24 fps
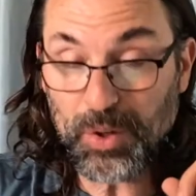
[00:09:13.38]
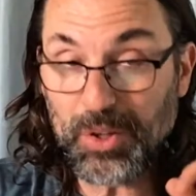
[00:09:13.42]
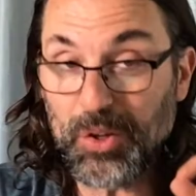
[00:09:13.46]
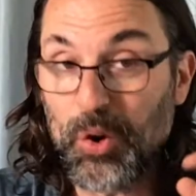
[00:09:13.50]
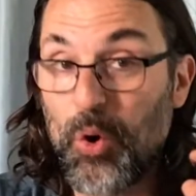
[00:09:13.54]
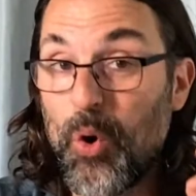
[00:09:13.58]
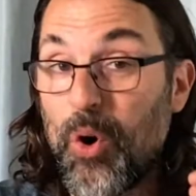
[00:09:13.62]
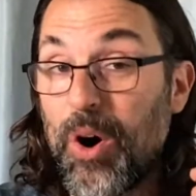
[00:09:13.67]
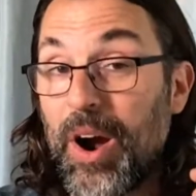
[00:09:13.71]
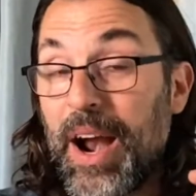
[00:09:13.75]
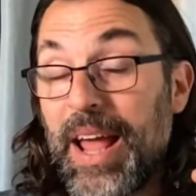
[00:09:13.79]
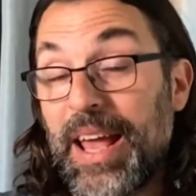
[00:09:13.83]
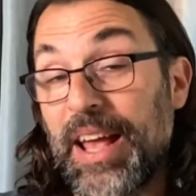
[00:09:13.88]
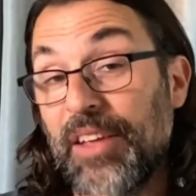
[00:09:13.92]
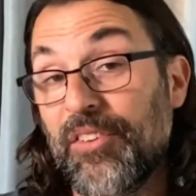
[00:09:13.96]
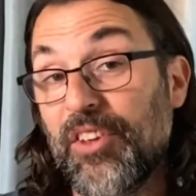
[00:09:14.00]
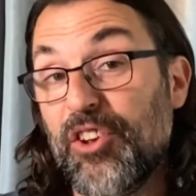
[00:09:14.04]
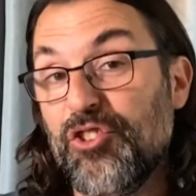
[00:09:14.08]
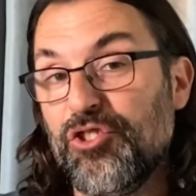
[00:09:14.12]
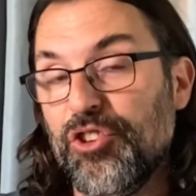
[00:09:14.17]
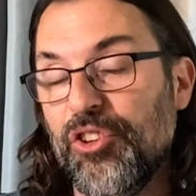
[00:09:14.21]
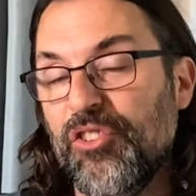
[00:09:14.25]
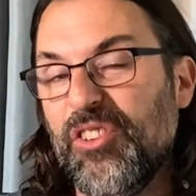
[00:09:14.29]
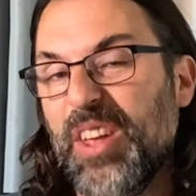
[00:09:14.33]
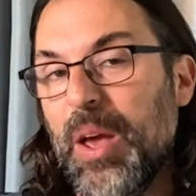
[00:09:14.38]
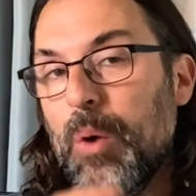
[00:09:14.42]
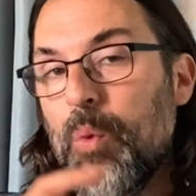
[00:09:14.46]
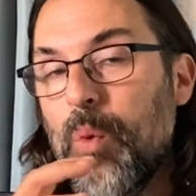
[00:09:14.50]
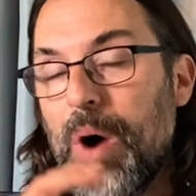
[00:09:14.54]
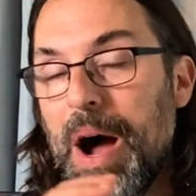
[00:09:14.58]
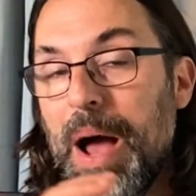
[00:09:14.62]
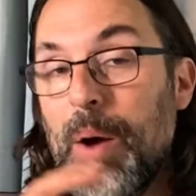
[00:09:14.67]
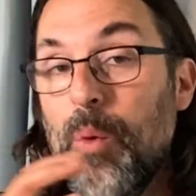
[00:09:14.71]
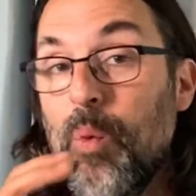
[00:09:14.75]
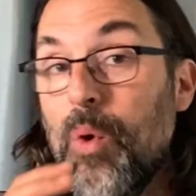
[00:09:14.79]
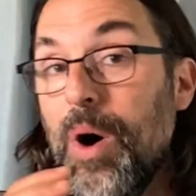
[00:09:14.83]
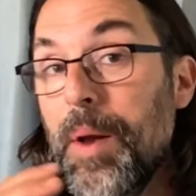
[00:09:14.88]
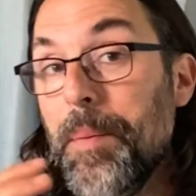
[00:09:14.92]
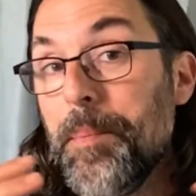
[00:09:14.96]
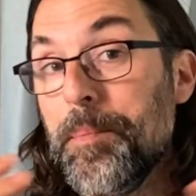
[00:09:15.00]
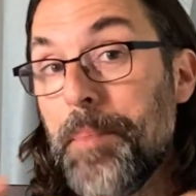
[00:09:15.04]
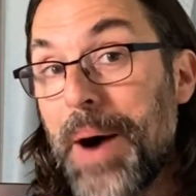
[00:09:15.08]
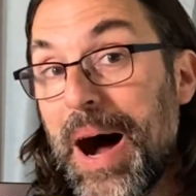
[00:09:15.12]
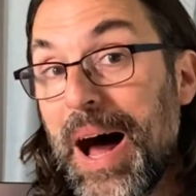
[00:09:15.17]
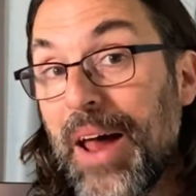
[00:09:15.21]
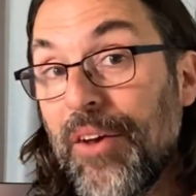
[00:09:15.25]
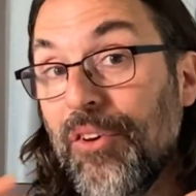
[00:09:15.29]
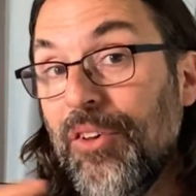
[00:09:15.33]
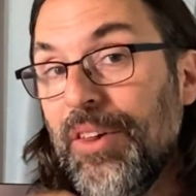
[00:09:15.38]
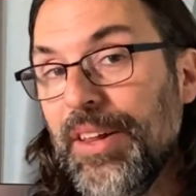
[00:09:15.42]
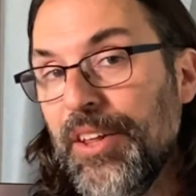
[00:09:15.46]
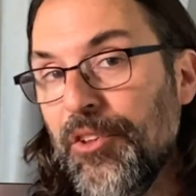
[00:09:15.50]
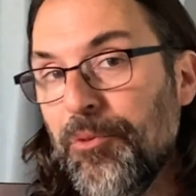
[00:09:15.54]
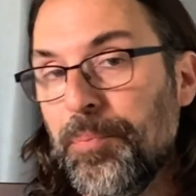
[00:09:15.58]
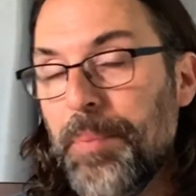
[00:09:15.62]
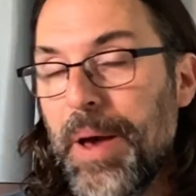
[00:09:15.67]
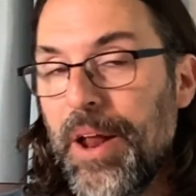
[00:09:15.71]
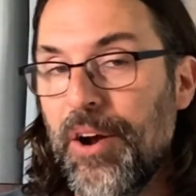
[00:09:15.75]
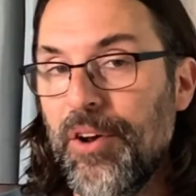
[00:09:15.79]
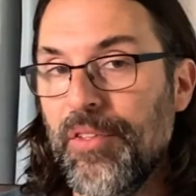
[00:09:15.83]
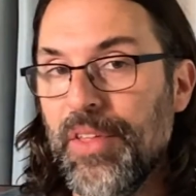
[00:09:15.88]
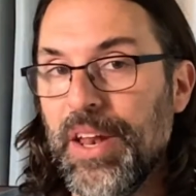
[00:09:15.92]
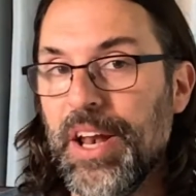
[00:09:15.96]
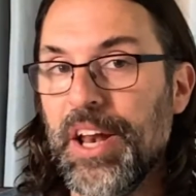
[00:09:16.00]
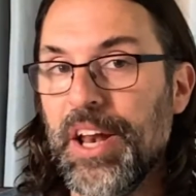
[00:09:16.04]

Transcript: Or I guess I should say why one model is better than